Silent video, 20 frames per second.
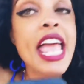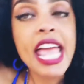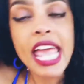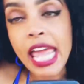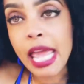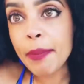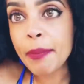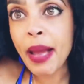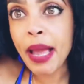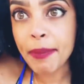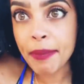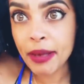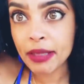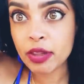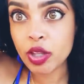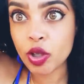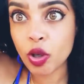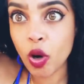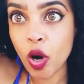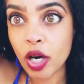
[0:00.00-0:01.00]
It might be a
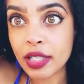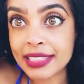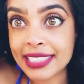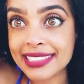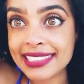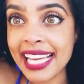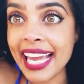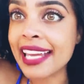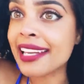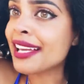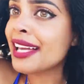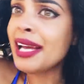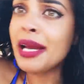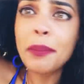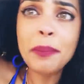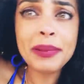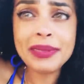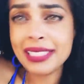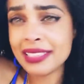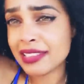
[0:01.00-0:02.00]
little hard to take,
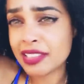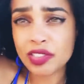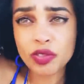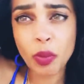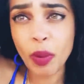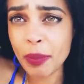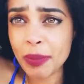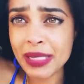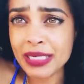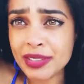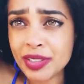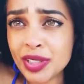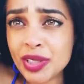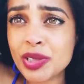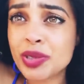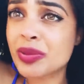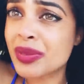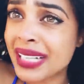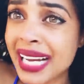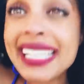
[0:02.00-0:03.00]
but this is what we
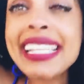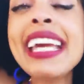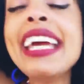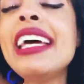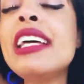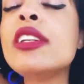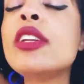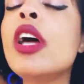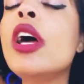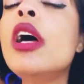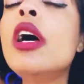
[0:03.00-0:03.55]
do. Again,